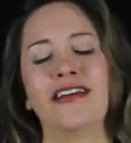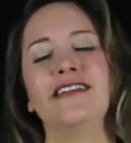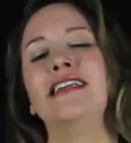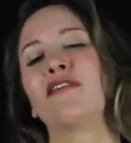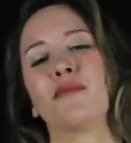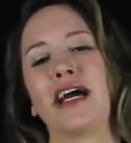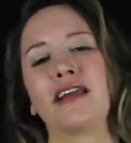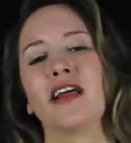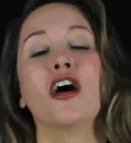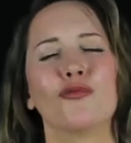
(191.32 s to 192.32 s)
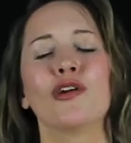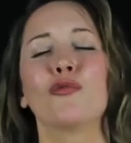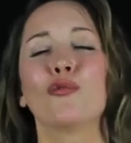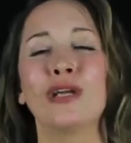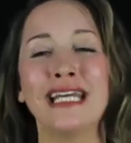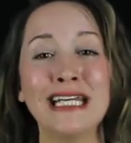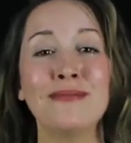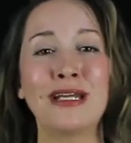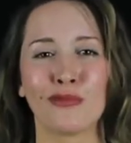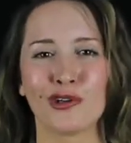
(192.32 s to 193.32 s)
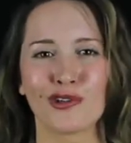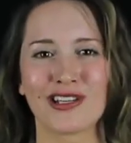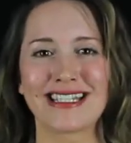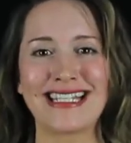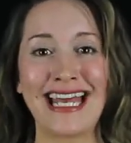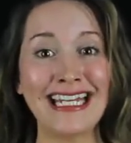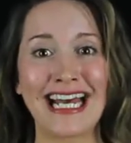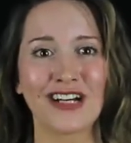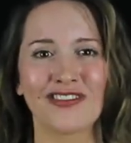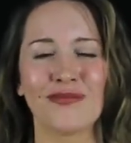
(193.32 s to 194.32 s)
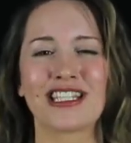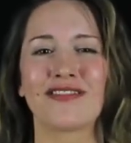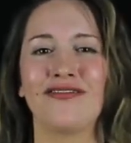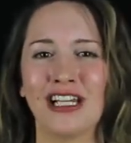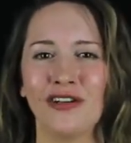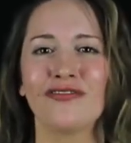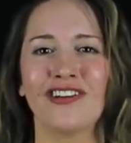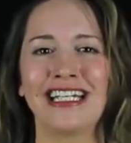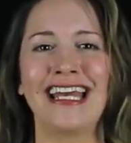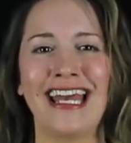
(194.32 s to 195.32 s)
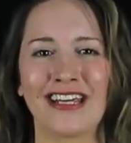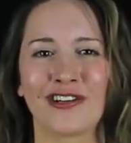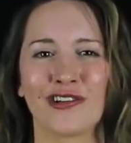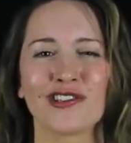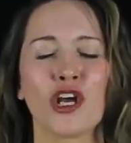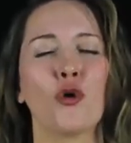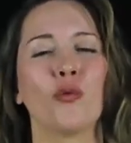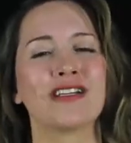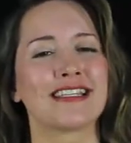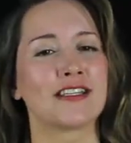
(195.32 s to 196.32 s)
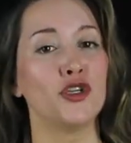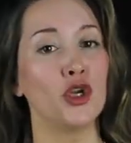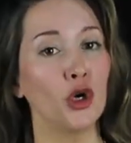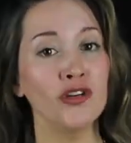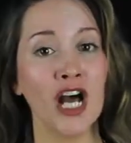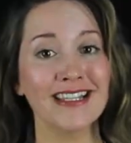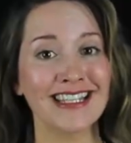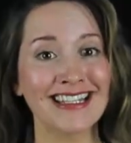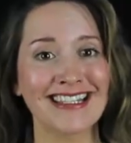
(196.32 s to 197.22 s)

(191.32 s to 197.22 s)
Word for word: Never mind. What really made Mercer stand out from his fellow funny anchors was his no-nonsense